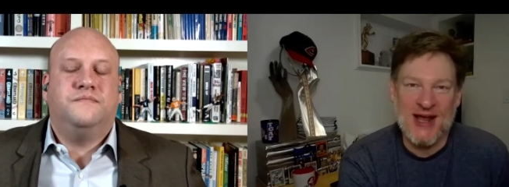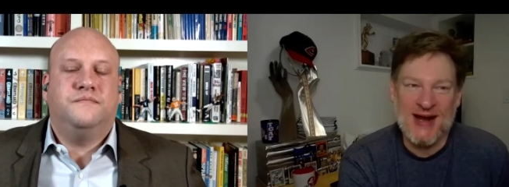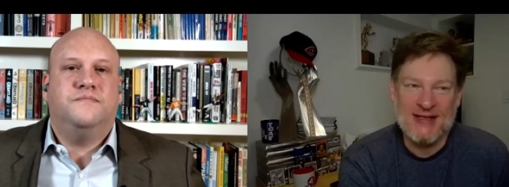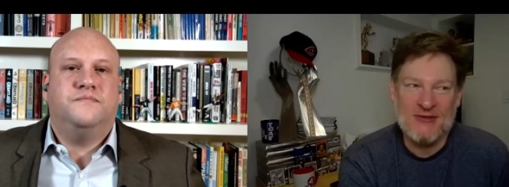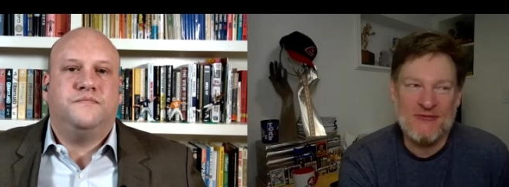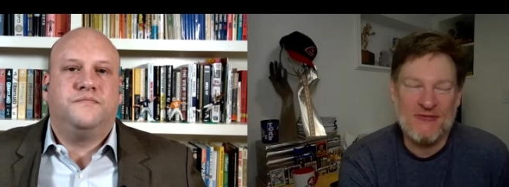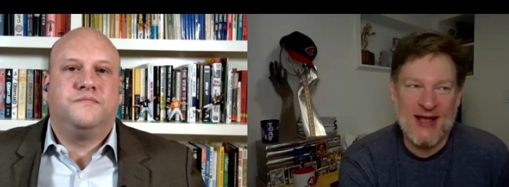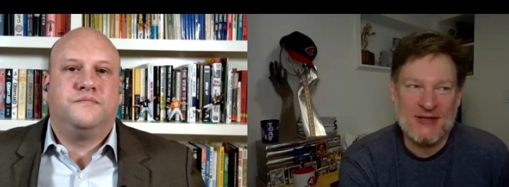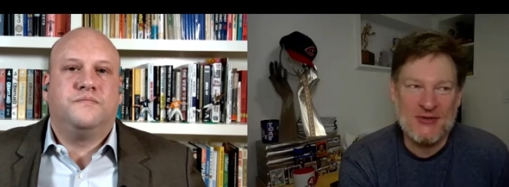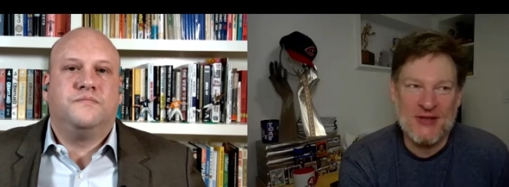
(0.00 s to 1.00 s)
Speaker 1: How do you
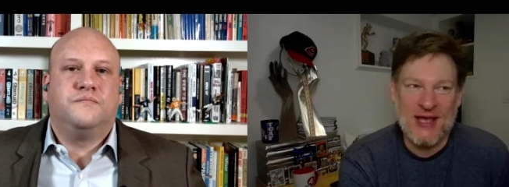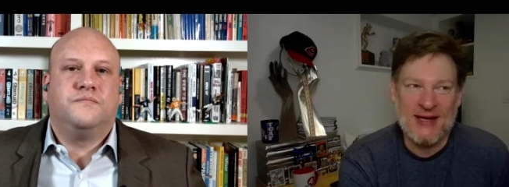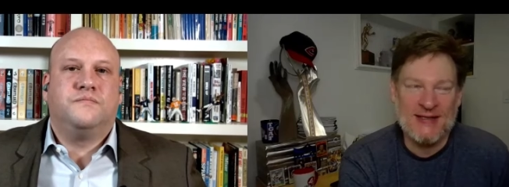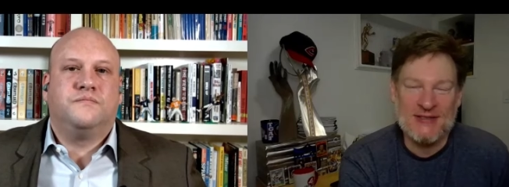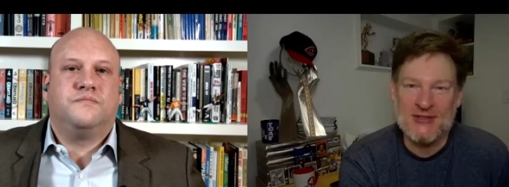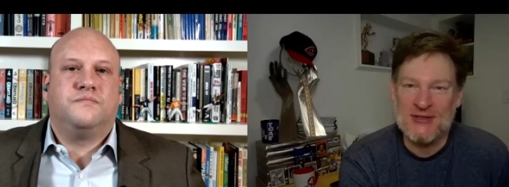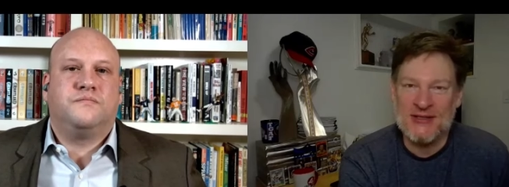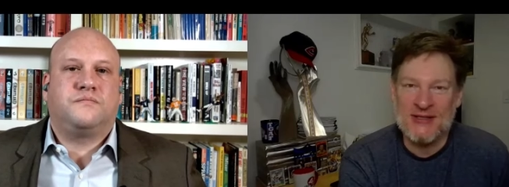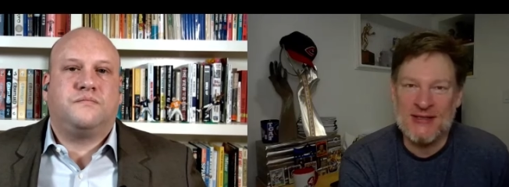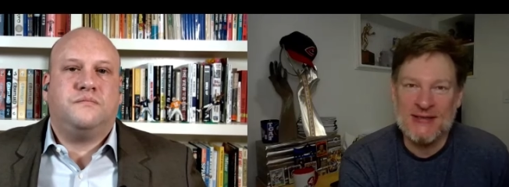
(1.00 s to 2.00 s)
factor that into
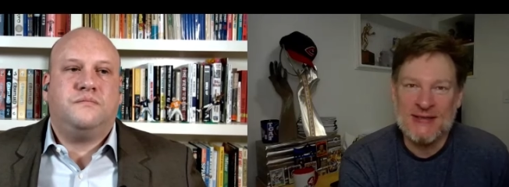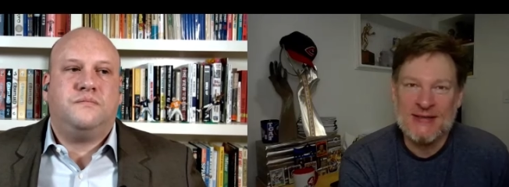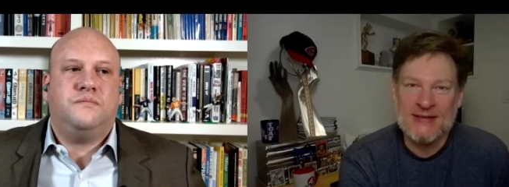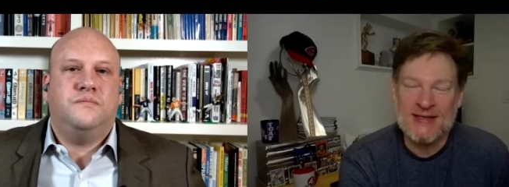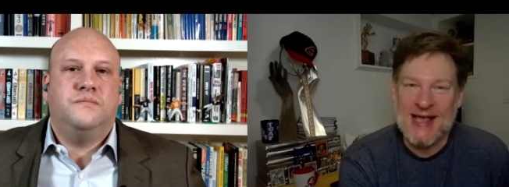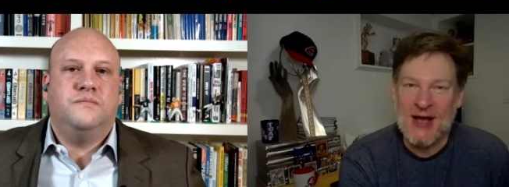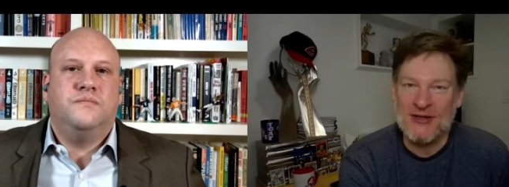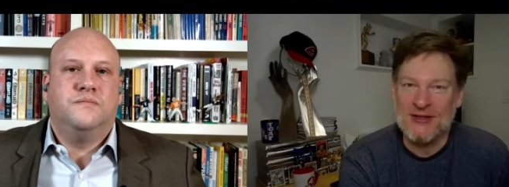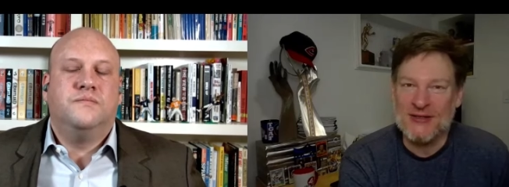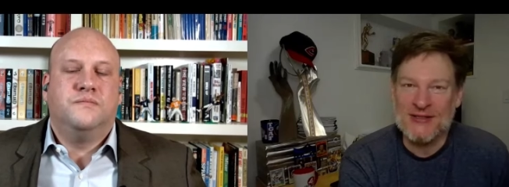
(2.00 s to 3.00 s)
the the
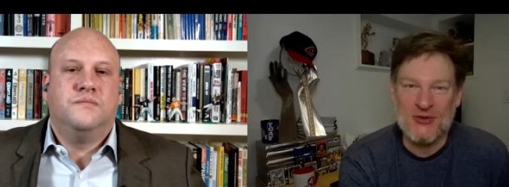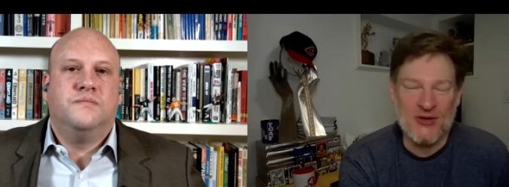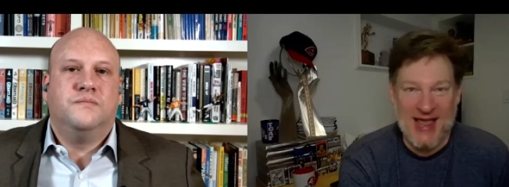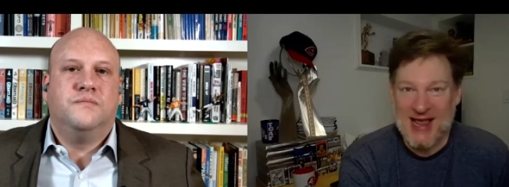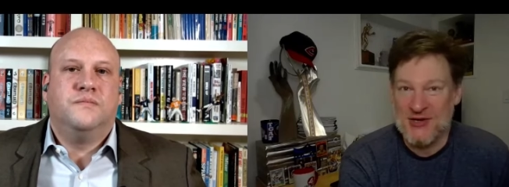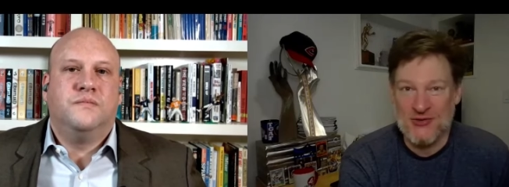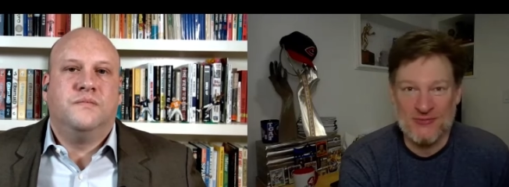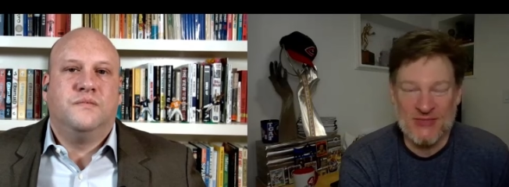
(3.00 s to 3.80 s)
calculus, or can you?